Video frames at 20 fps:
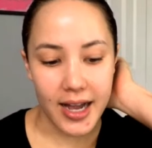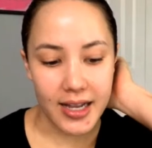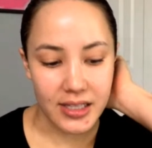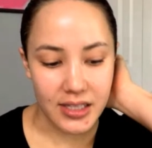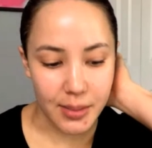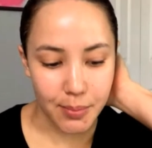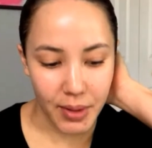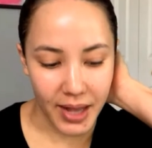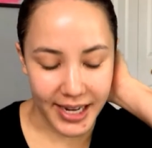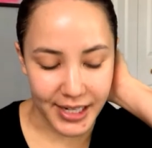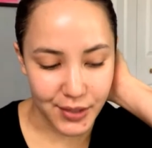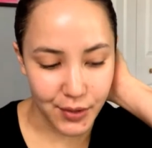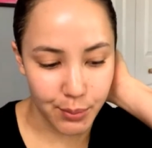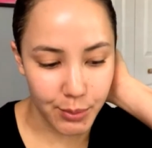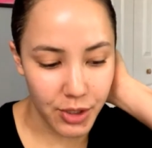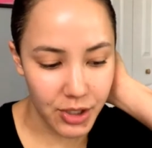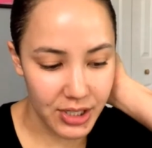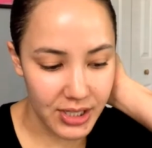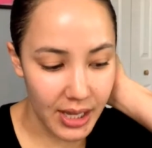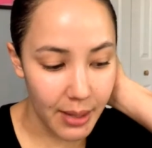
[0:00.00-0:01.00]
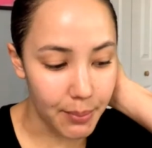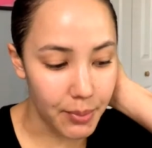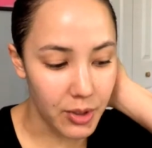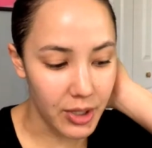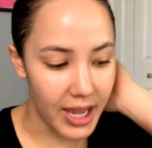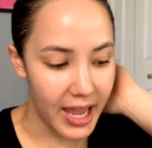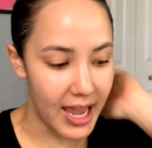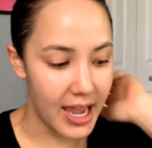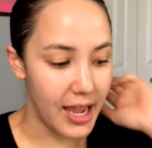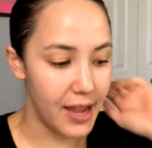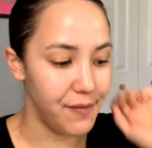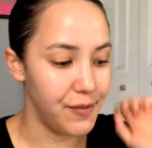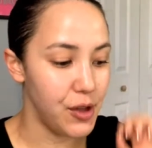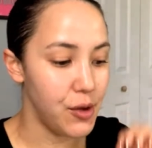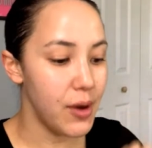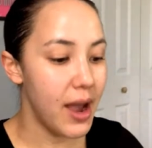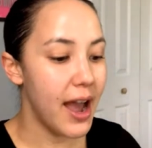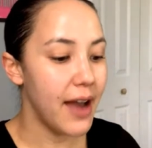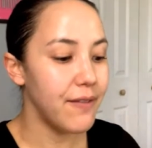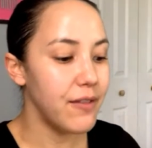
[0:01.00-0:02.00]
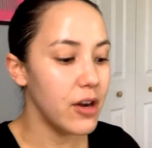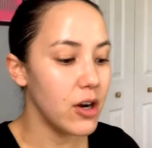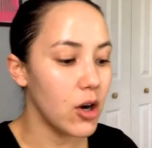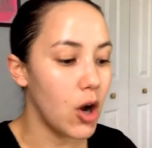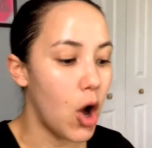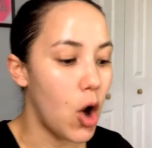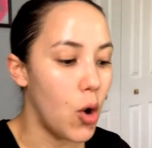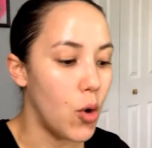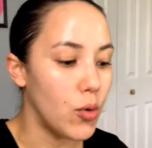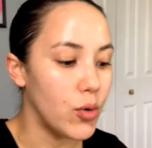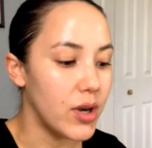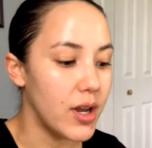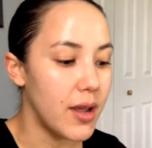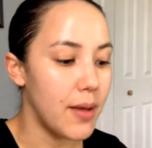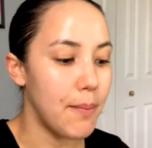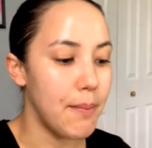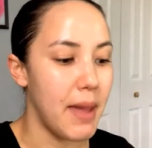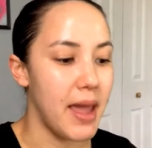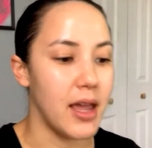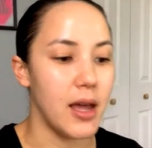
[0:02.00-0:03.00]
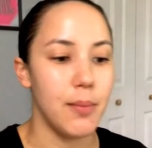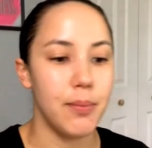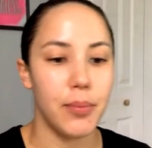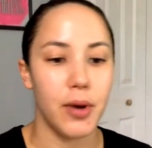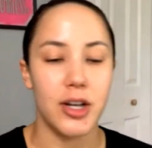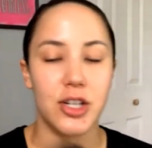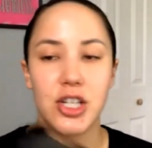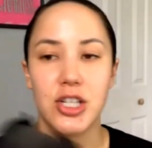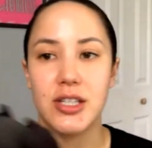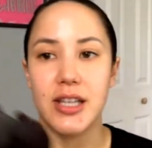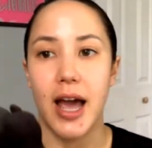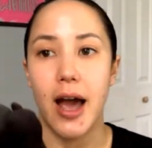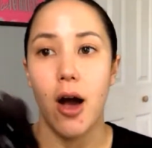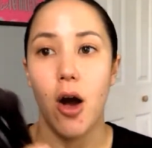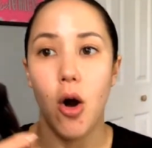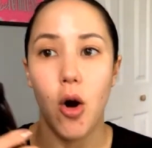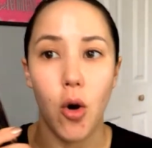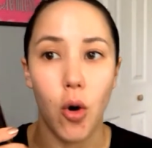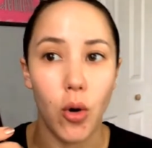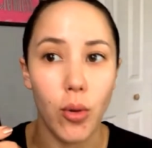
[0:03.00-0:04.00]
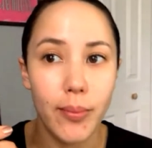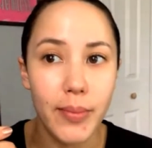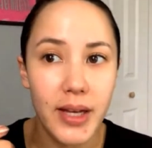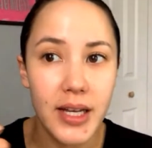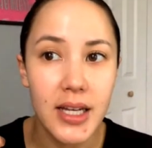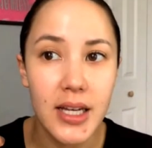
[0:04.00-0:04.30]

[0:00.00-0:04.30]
supplies from your sample kit, if you have your own makeup brushes at home,